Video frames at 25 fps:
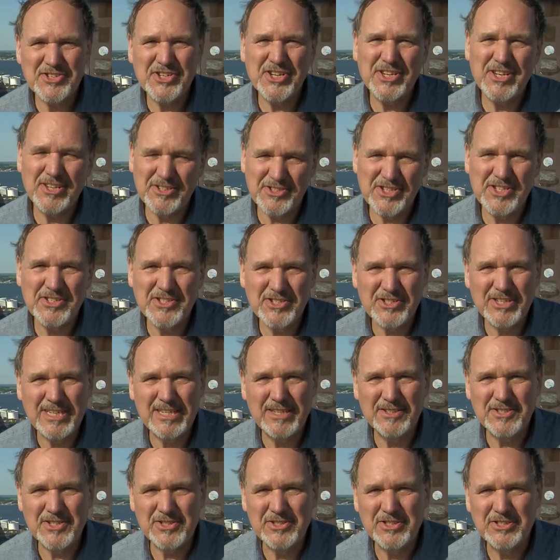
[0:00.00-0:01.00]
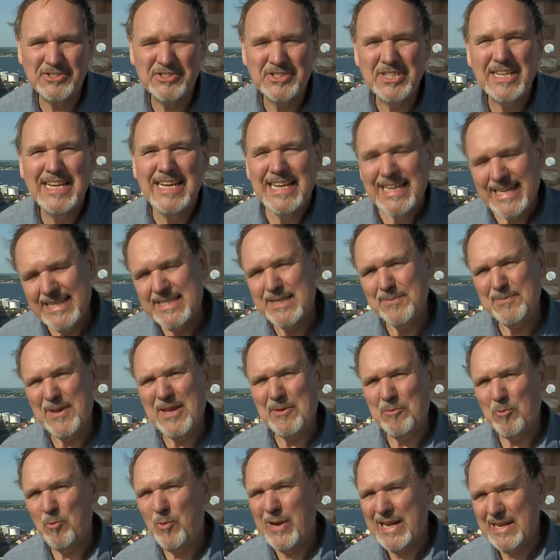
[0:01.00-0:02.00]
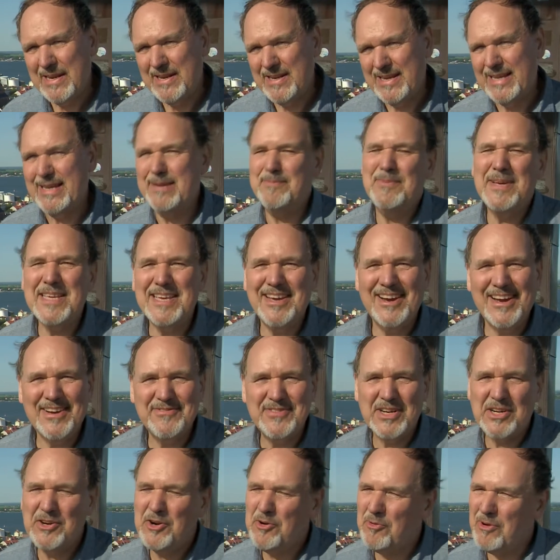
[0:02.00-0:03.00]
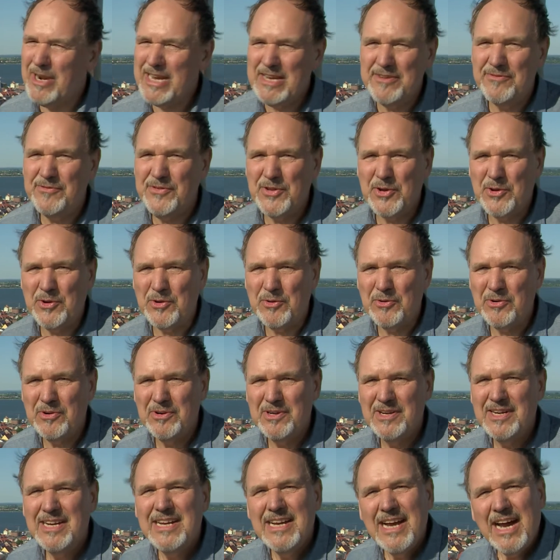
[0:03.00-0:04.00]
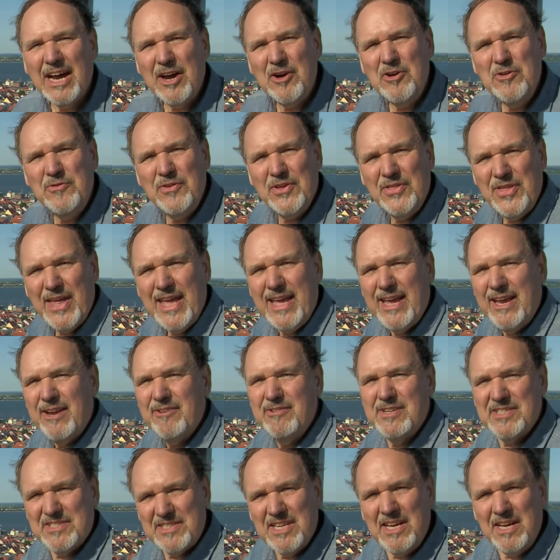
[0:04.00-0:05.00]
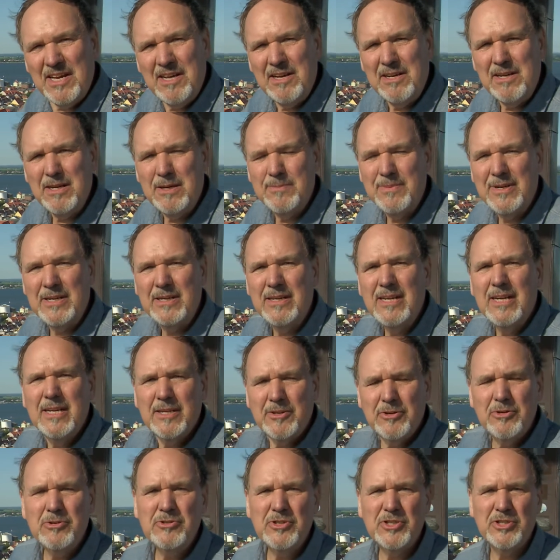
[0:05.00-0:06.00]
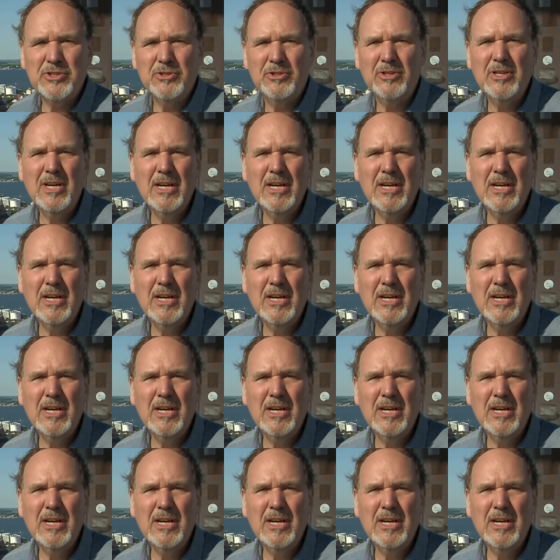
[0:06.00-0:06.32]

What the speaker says: Church in Stralsund, it's a bit windy, but you have a great view. Over there is the harbour, crucial